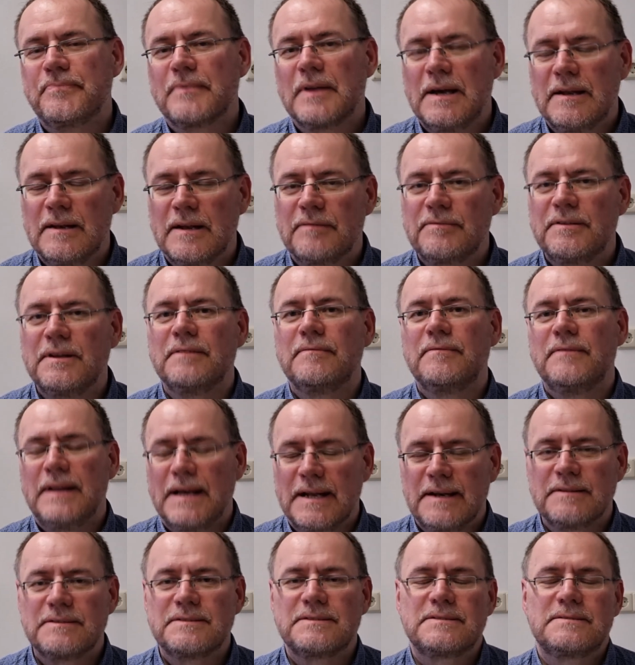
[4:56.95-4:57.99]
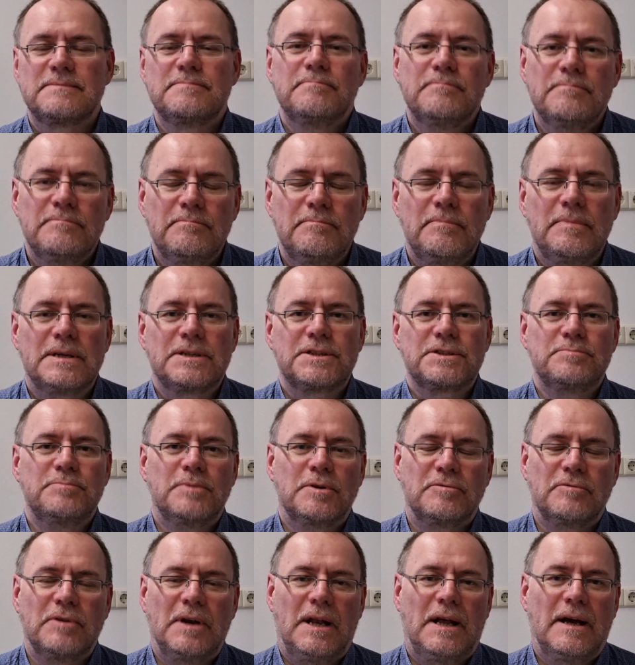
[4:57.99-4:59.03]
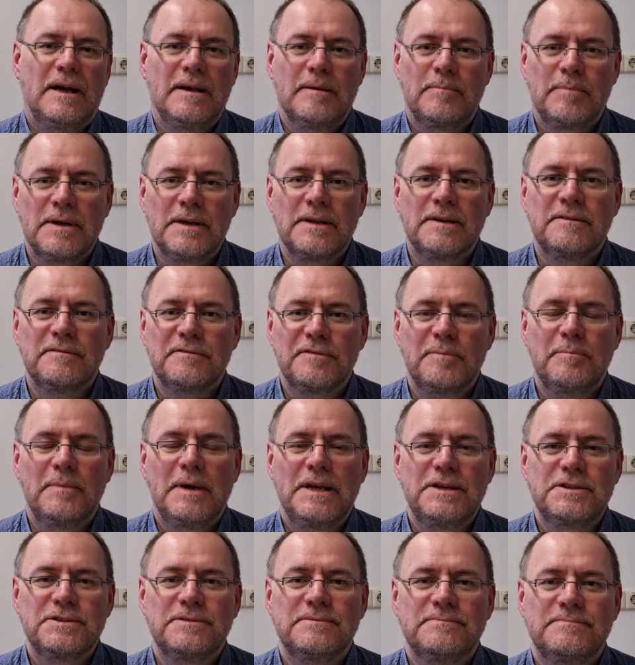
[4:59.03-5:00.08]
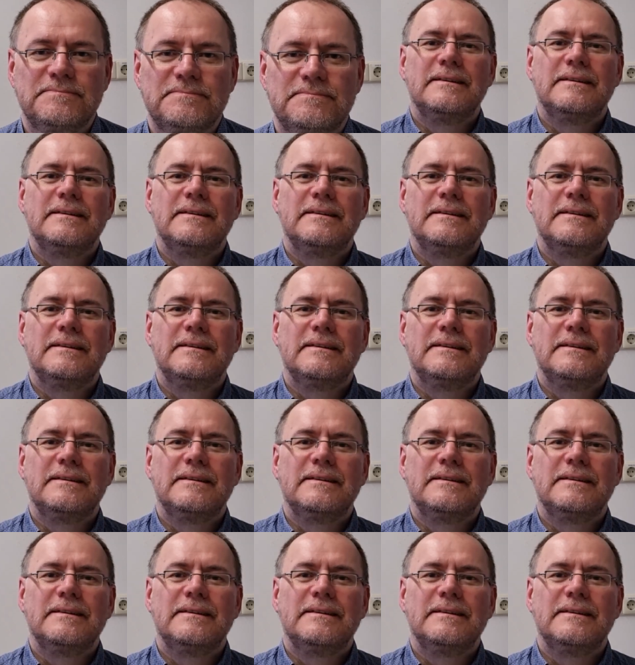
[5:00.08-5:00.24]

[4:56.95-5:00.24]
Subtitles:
And I think then it's much more reliable information.